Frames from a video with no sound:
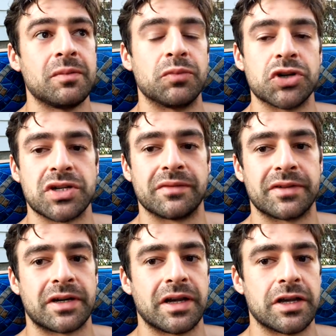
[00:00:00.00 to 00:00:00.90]
push up
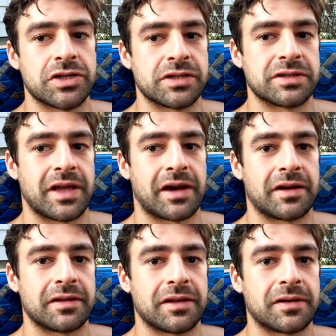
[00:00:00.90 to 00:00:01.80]
variations, that
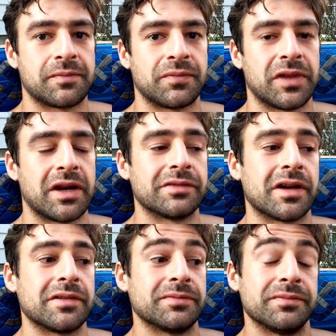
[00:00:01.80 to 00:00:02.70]
kind of thing. And if
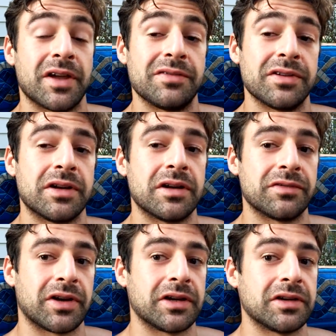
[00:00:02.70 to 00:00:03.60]
I, I figured
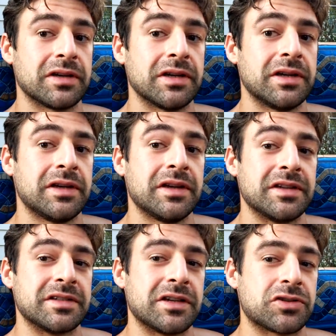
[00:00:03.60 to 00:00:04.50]
if I could
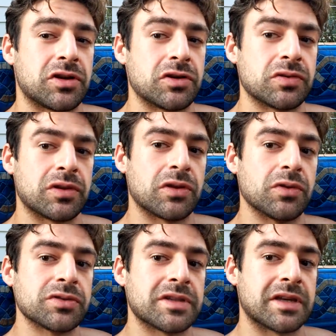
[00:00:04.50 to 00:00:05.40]
stay strong doing
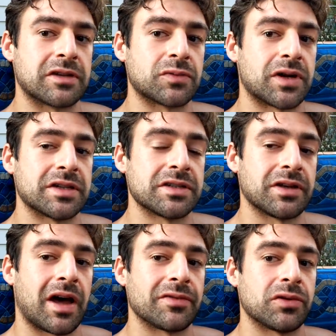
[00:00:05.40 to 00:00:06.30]
those things where I
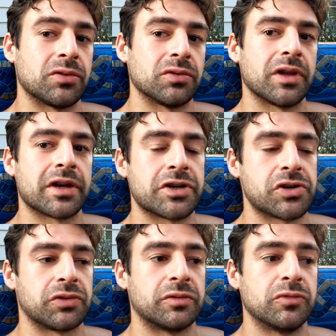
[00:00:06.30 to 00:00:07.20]
still have a whole lot of
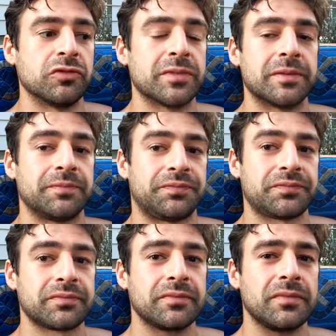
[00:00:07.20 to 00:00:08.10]
shoulder movement.
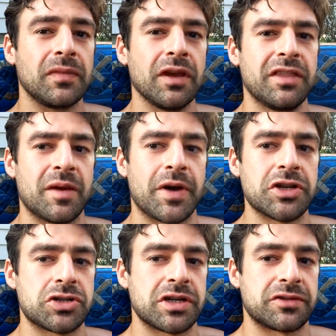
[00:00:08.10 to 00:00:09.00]
They
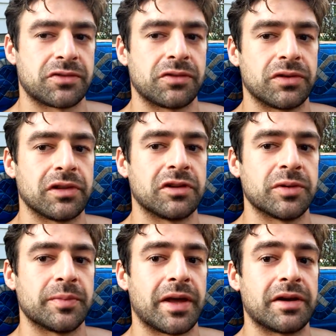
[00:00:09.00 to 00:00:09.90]
might transfer over a little
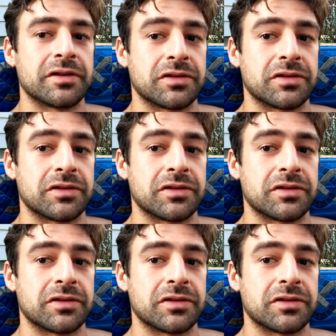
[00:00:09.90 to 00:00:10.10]
bit better